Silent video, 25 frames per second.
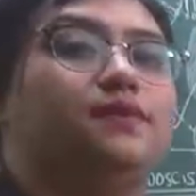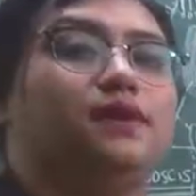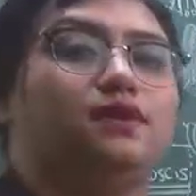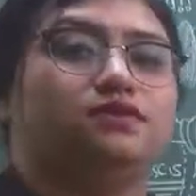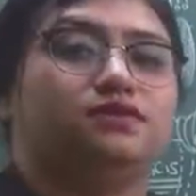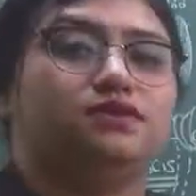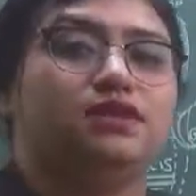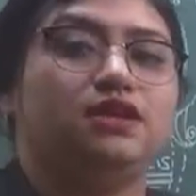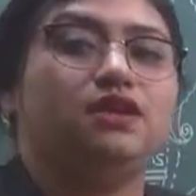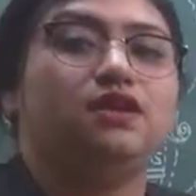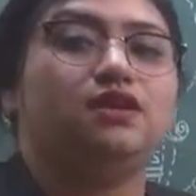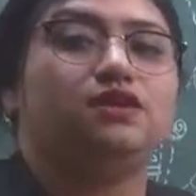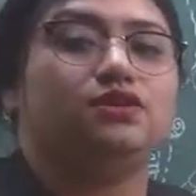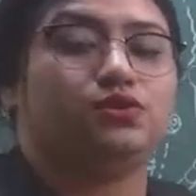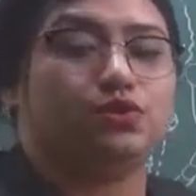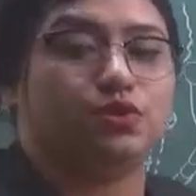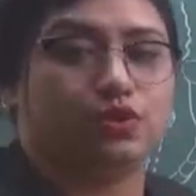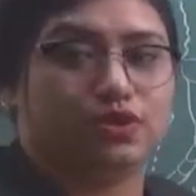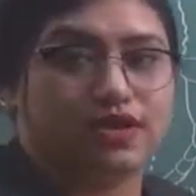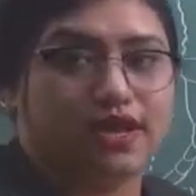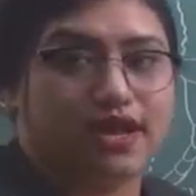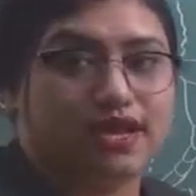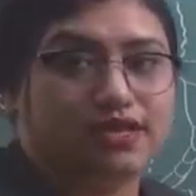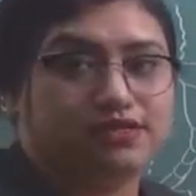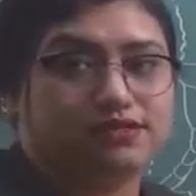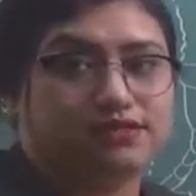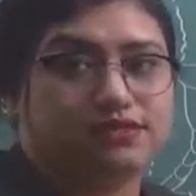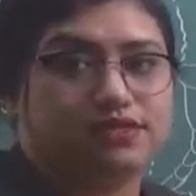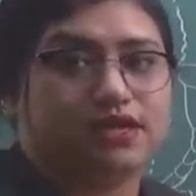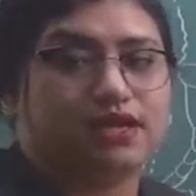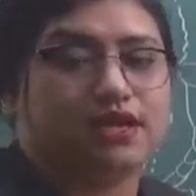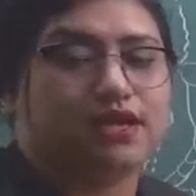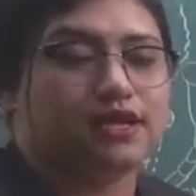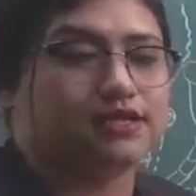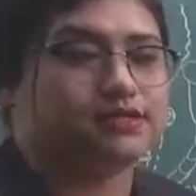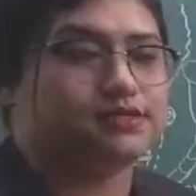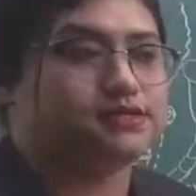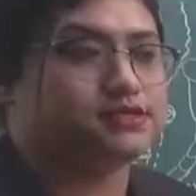about the thorax,
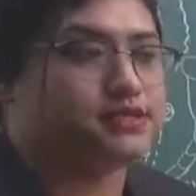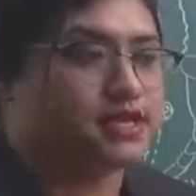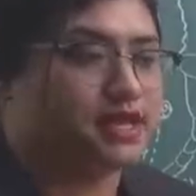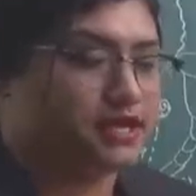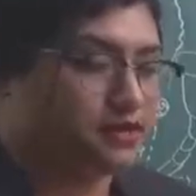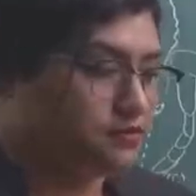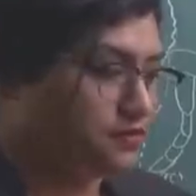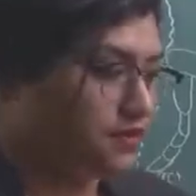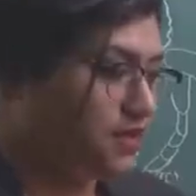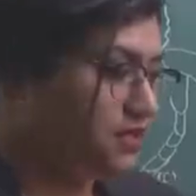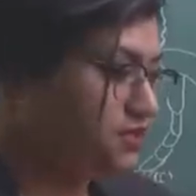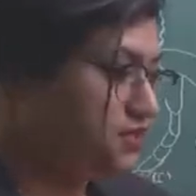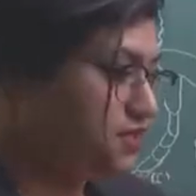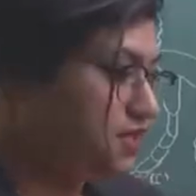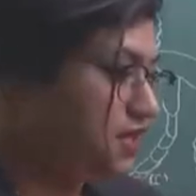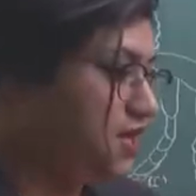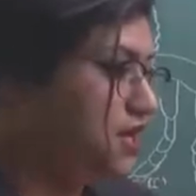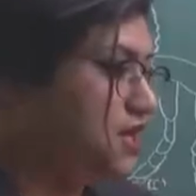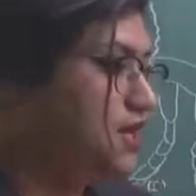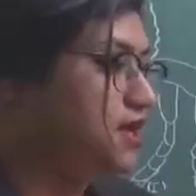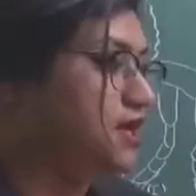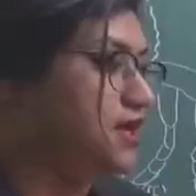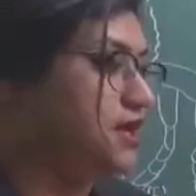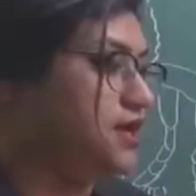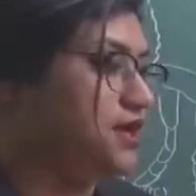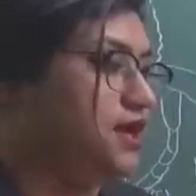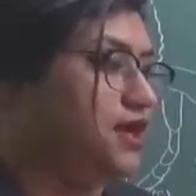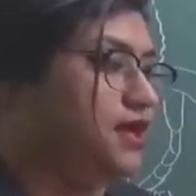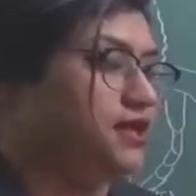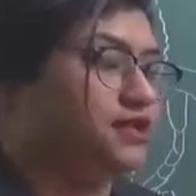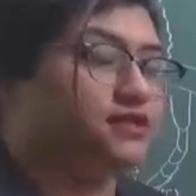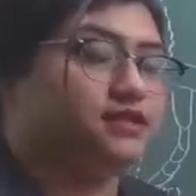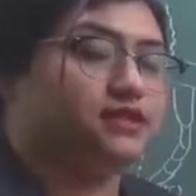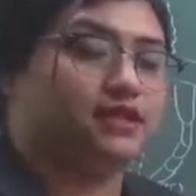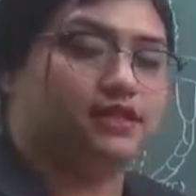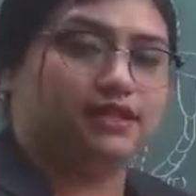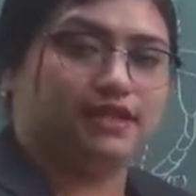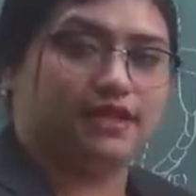its segment,
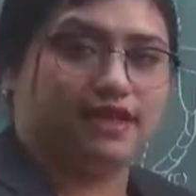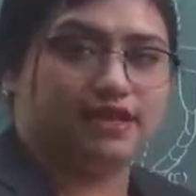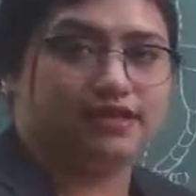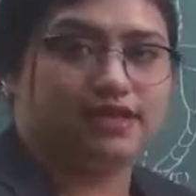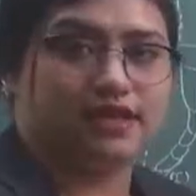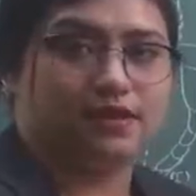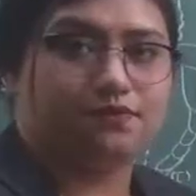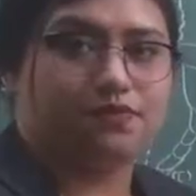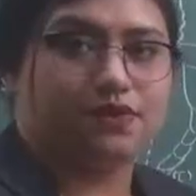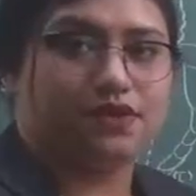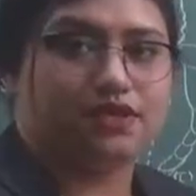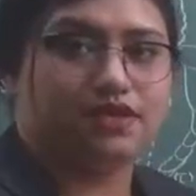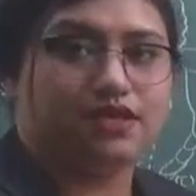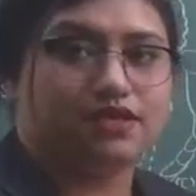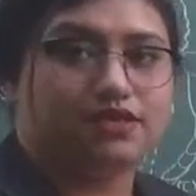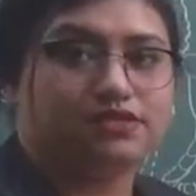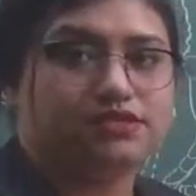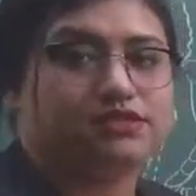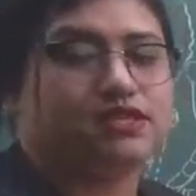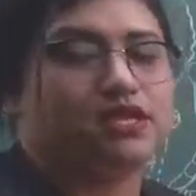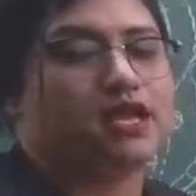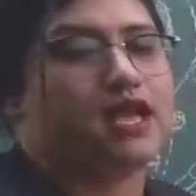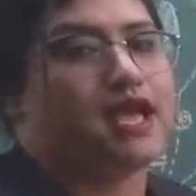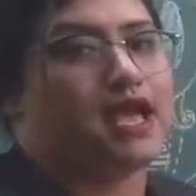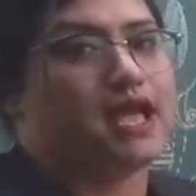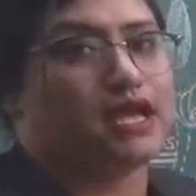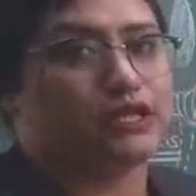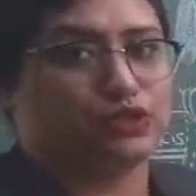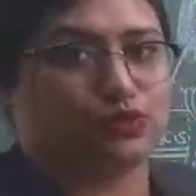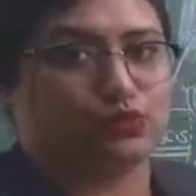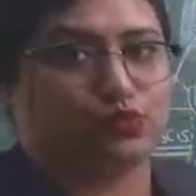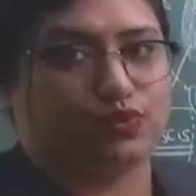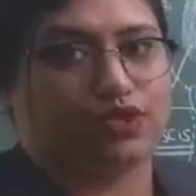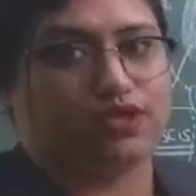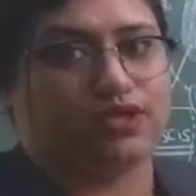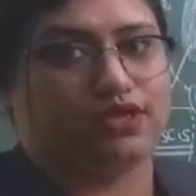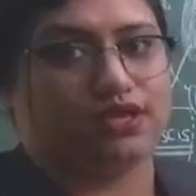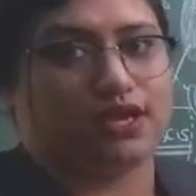and the leg appearance
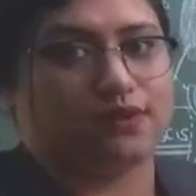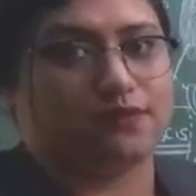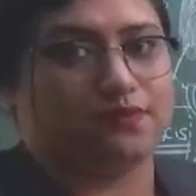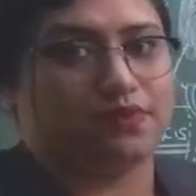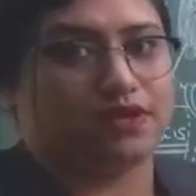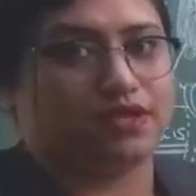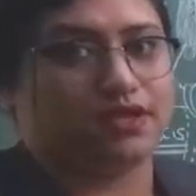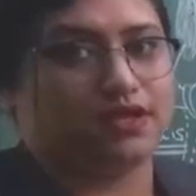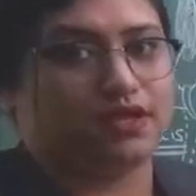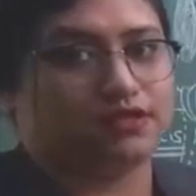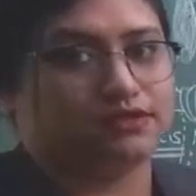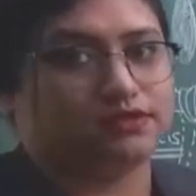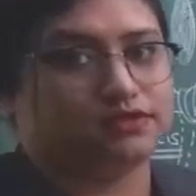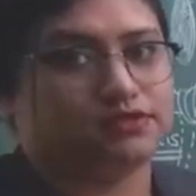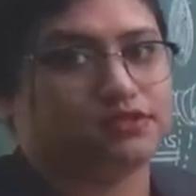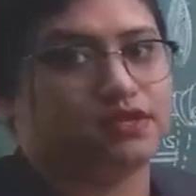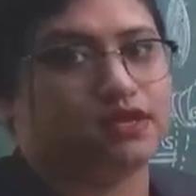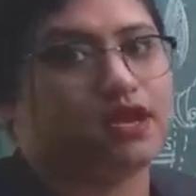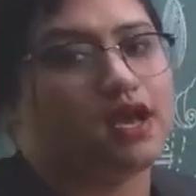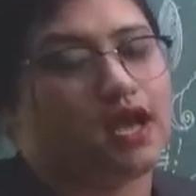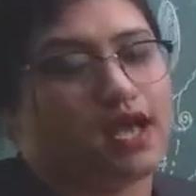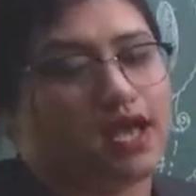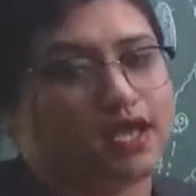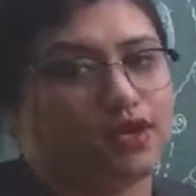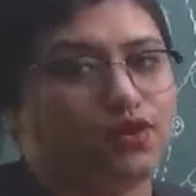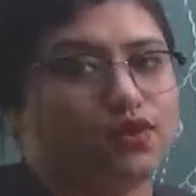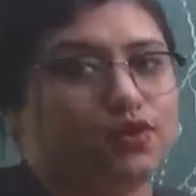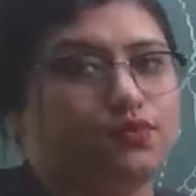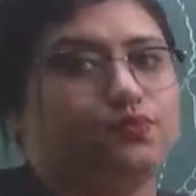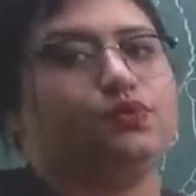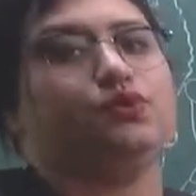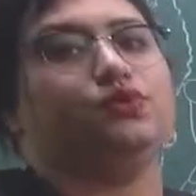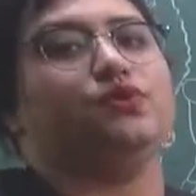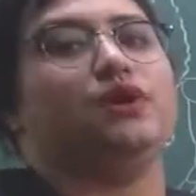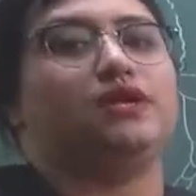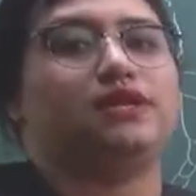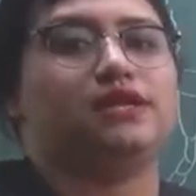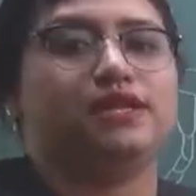and the wing appearance. I
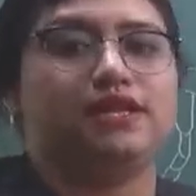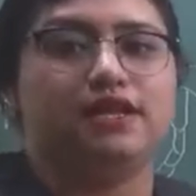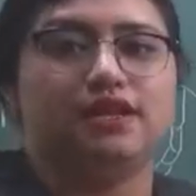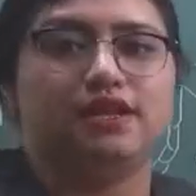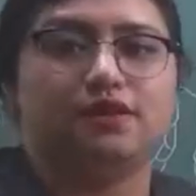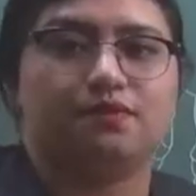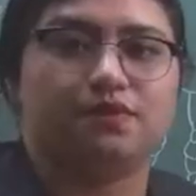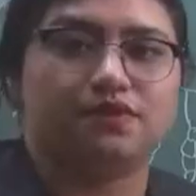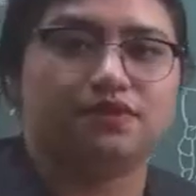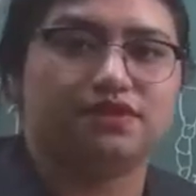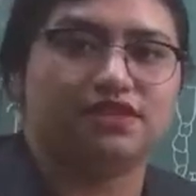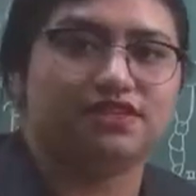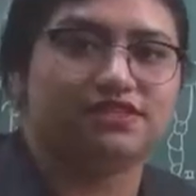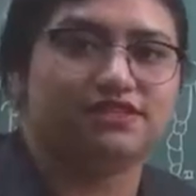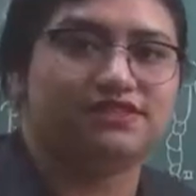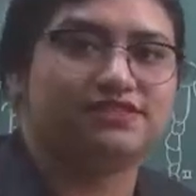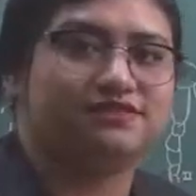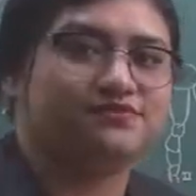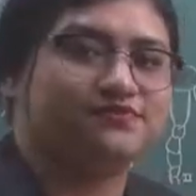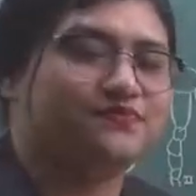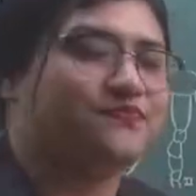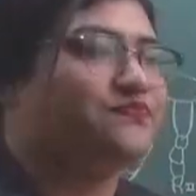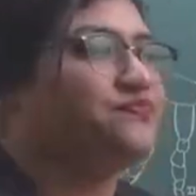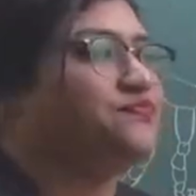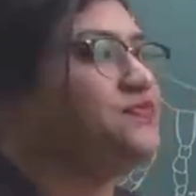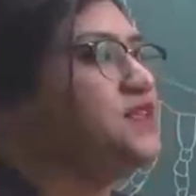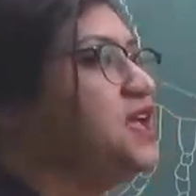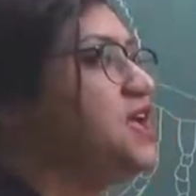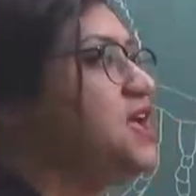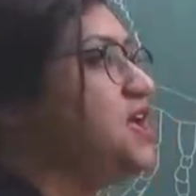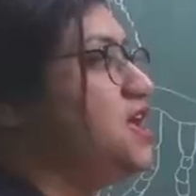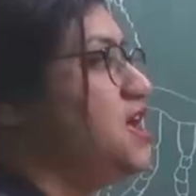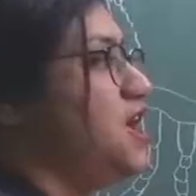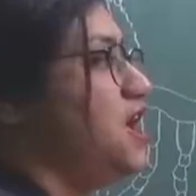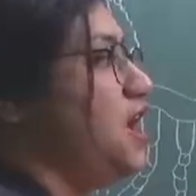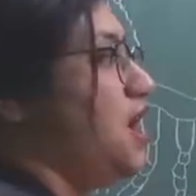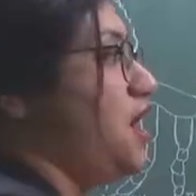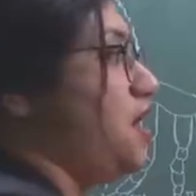hope you are clear about this.
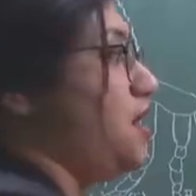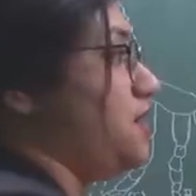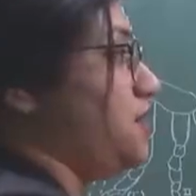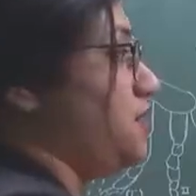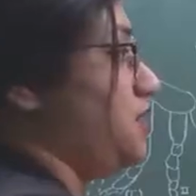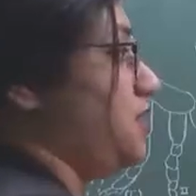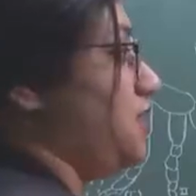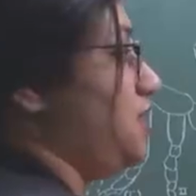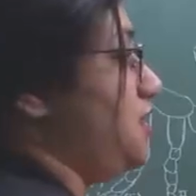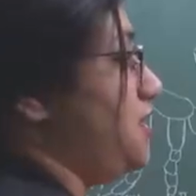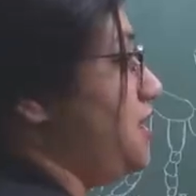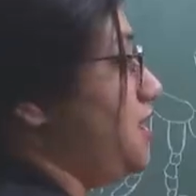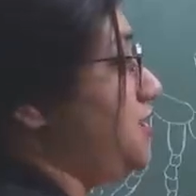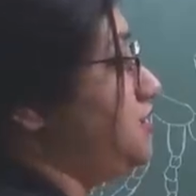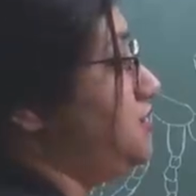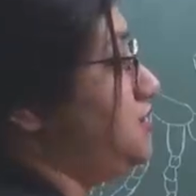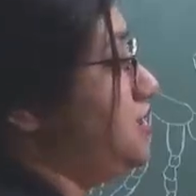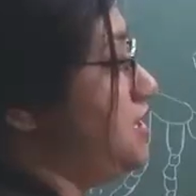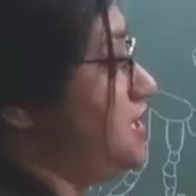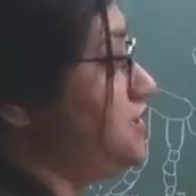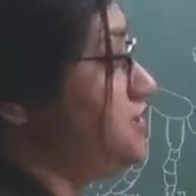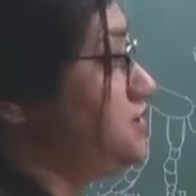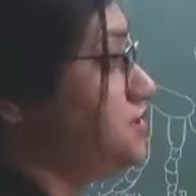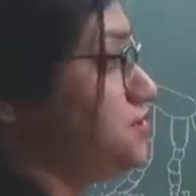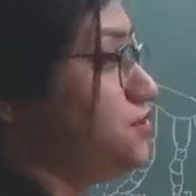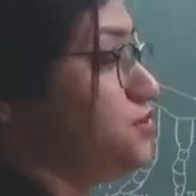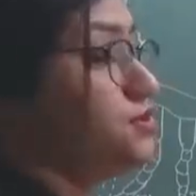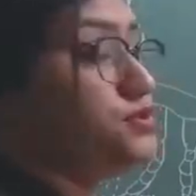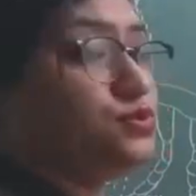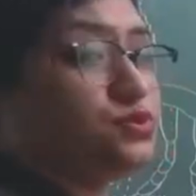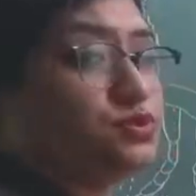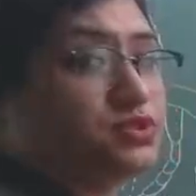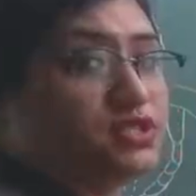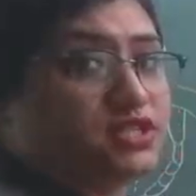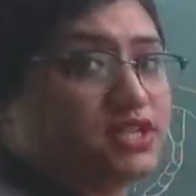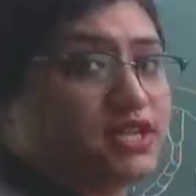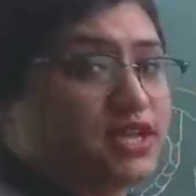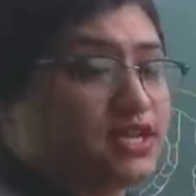Okay, let's
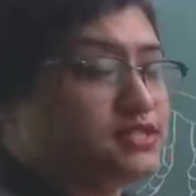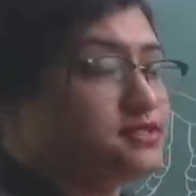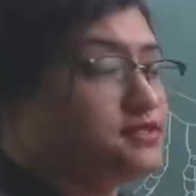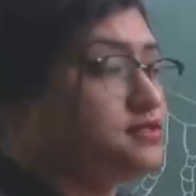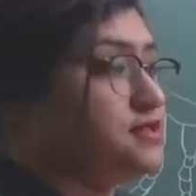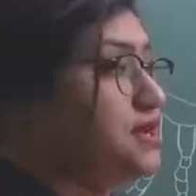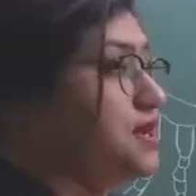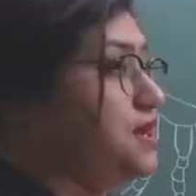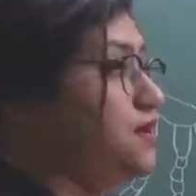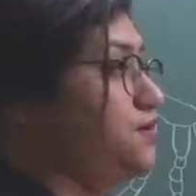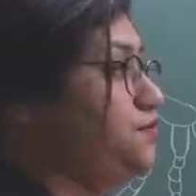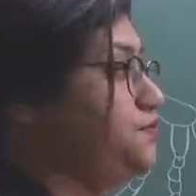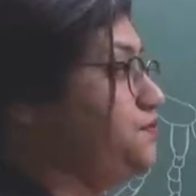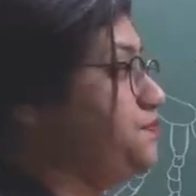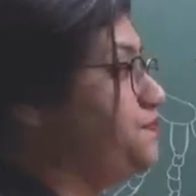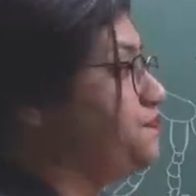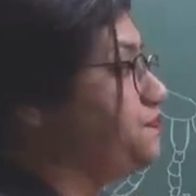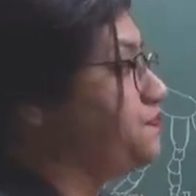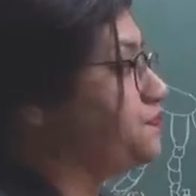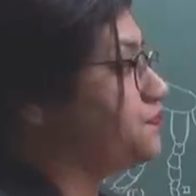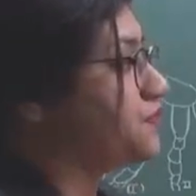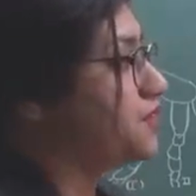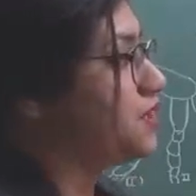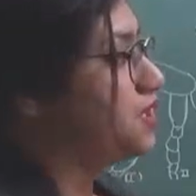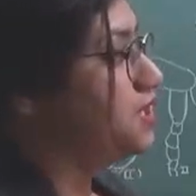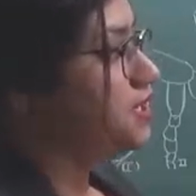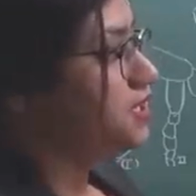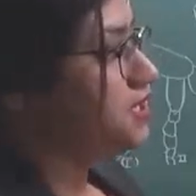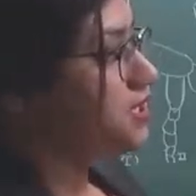go through the next now.